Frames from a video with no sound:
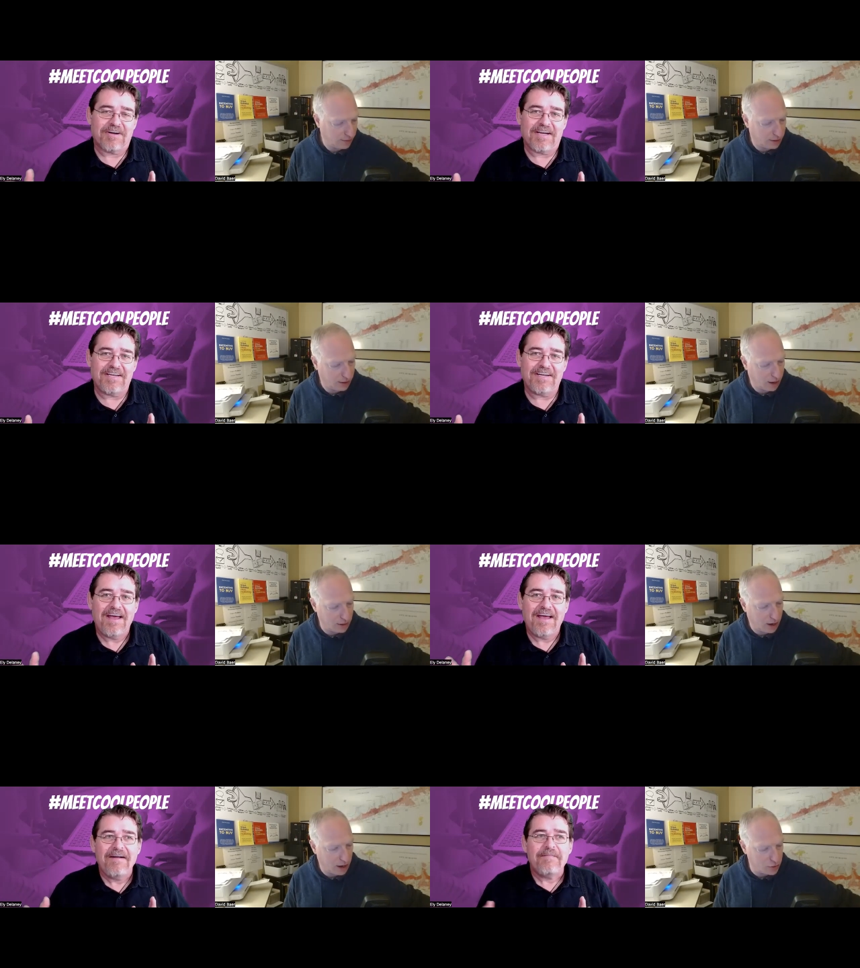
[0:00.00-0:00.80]
Speaker 1: right?
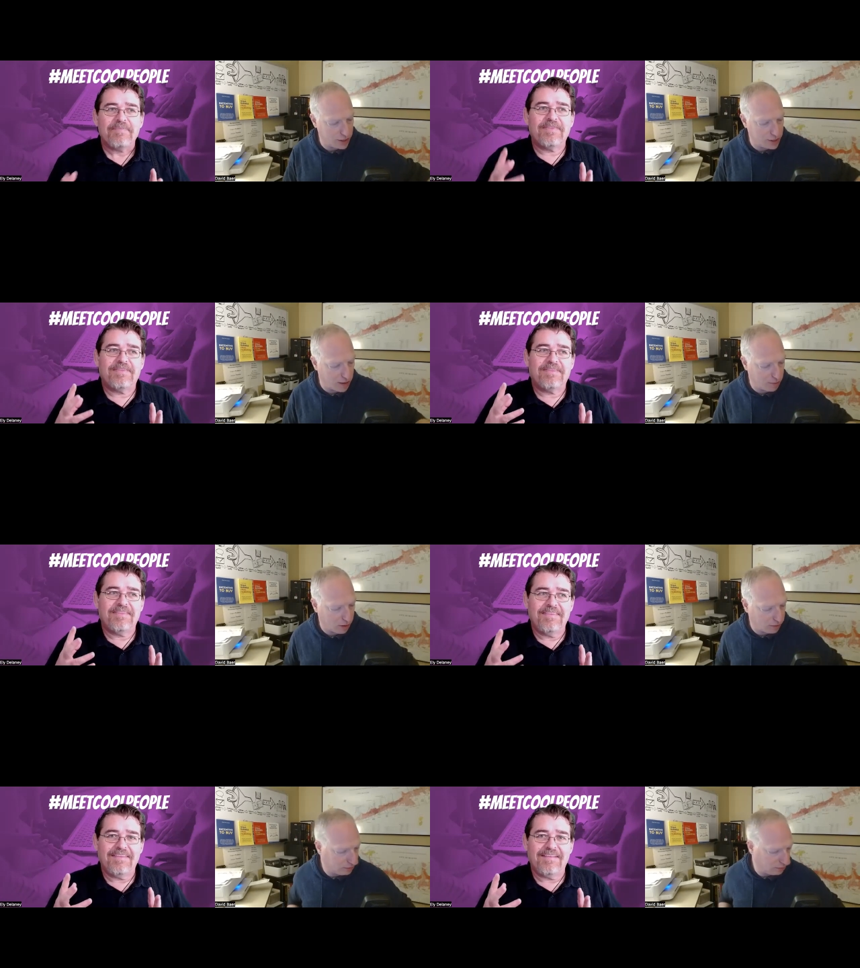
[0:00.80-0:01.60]
Uh, Andre
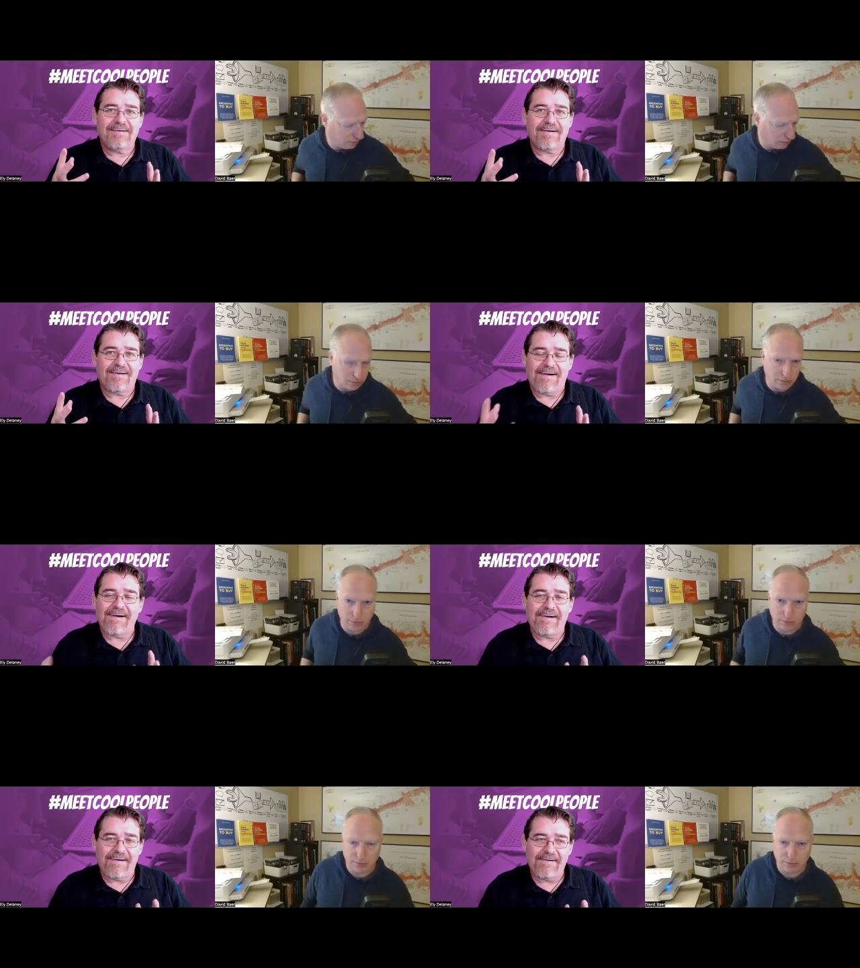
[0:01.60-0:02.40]
Chaperon.
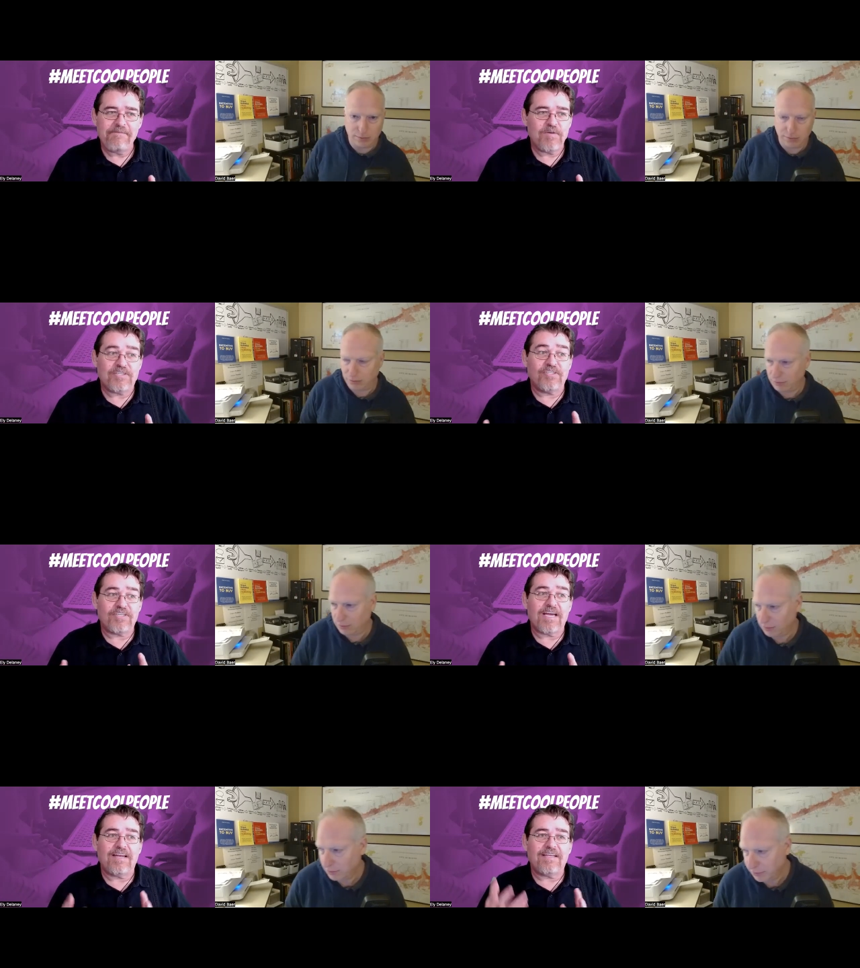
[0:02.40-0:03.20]
Speaker 2: Uh-huh. Which is
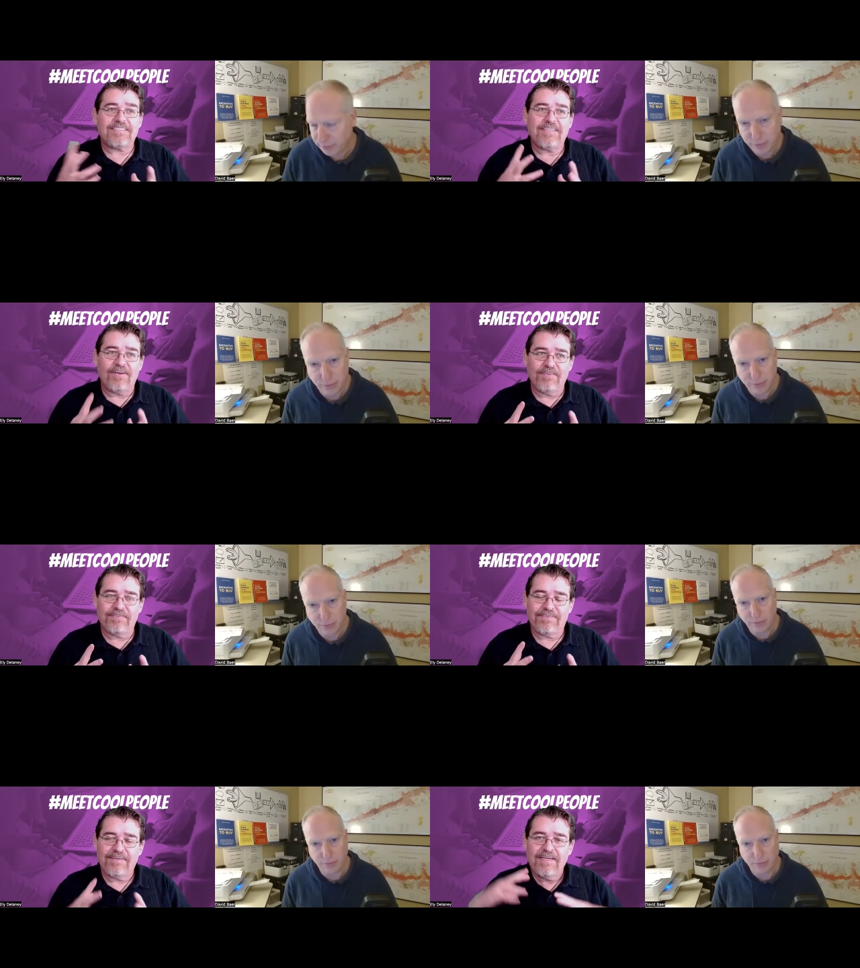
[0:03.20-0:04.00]
in itself,
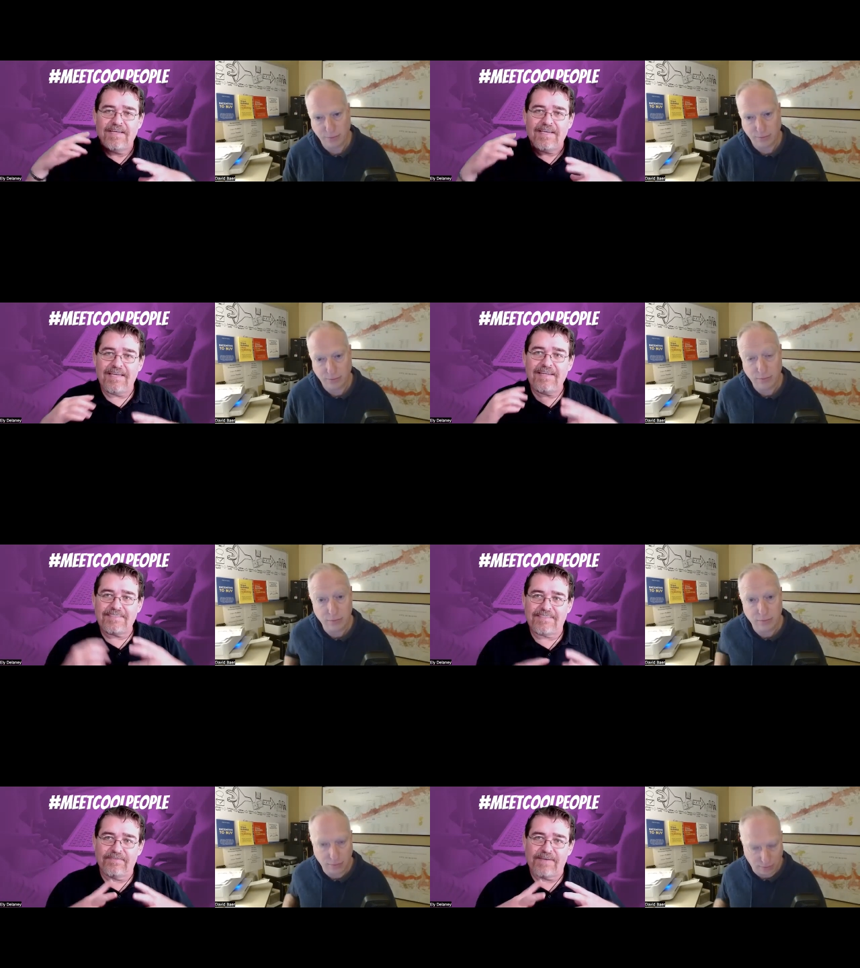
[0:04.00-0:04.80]
in
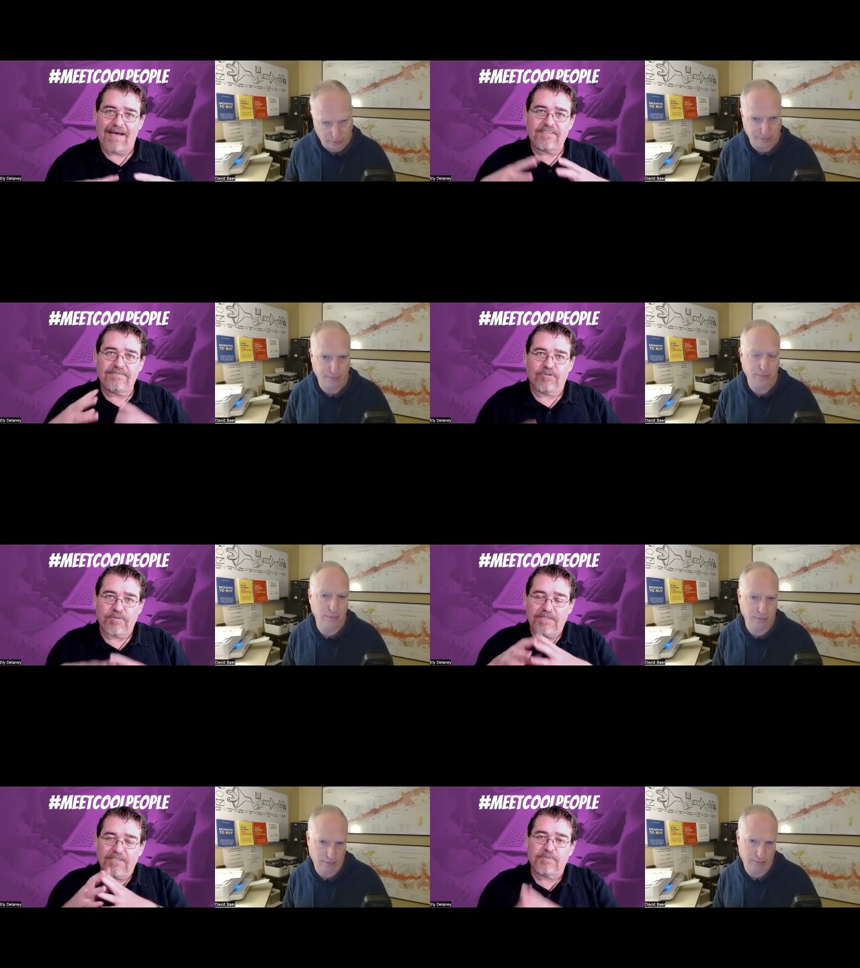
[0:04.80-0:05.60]
itself as a
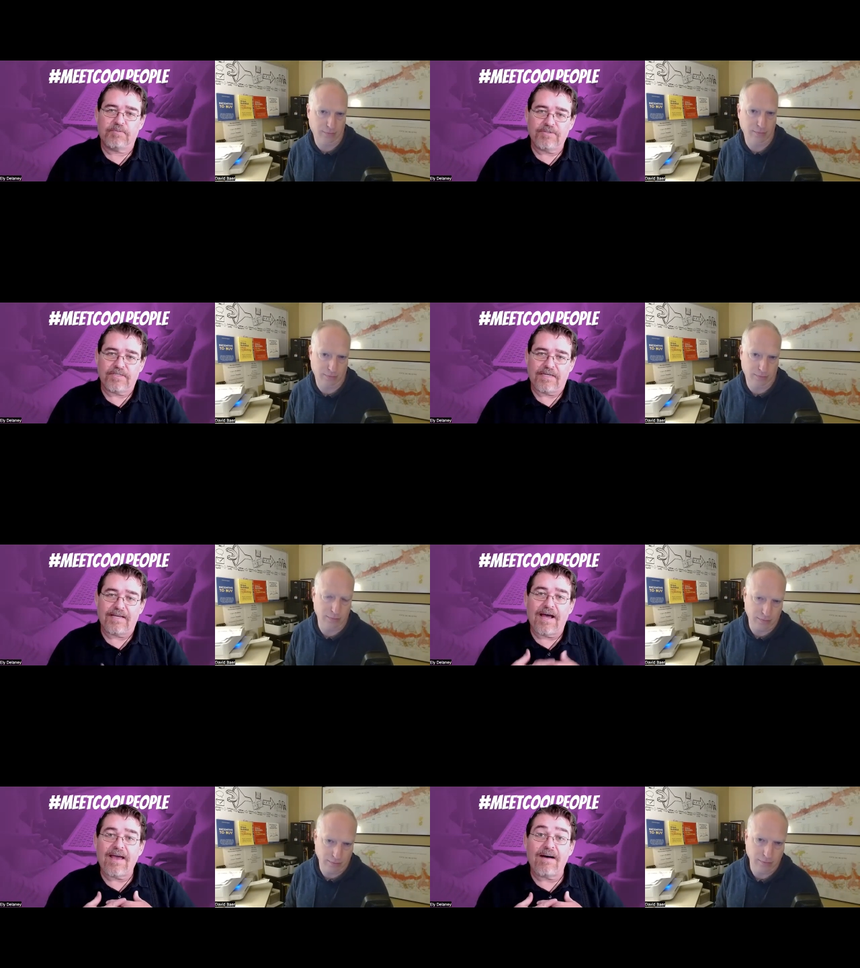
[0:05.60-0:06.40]
formula, it's brilliant.
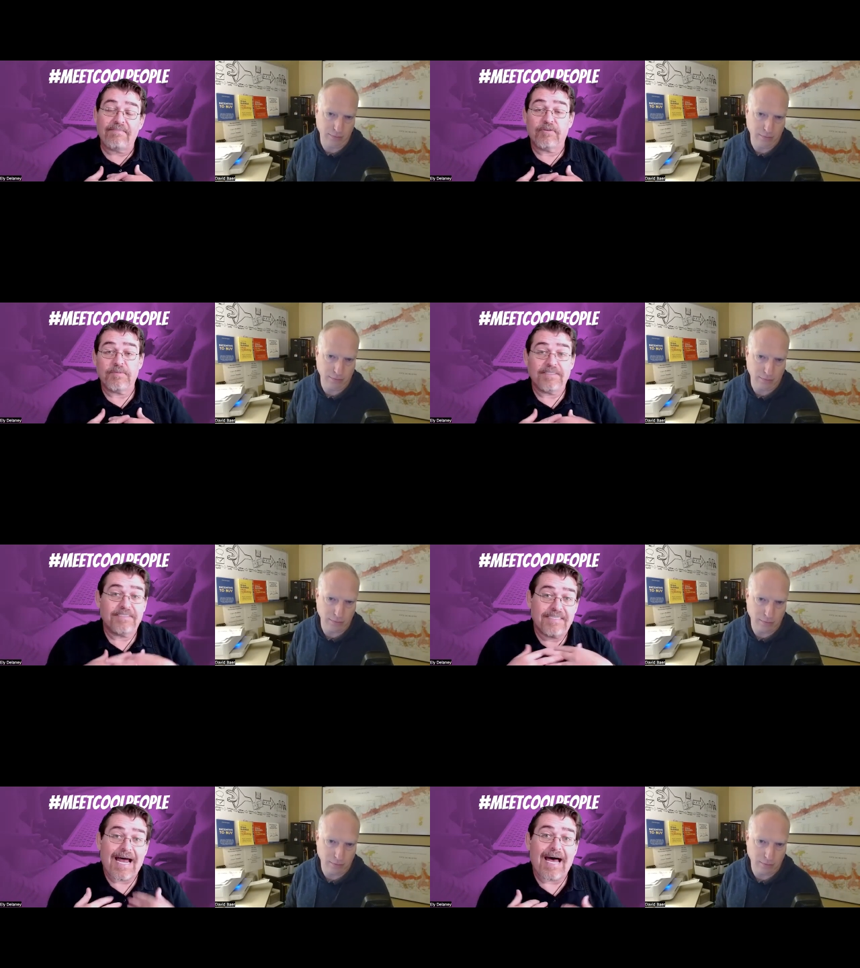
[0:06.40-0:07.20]
And I have
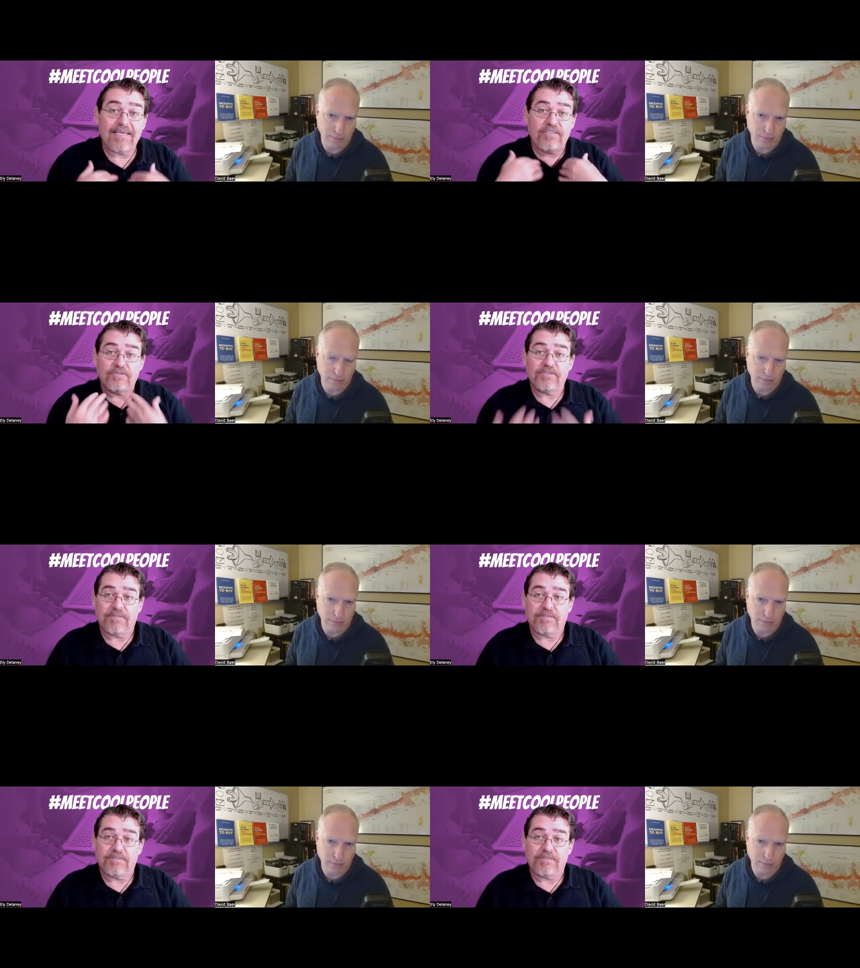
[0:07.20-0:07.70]
formulas that I use in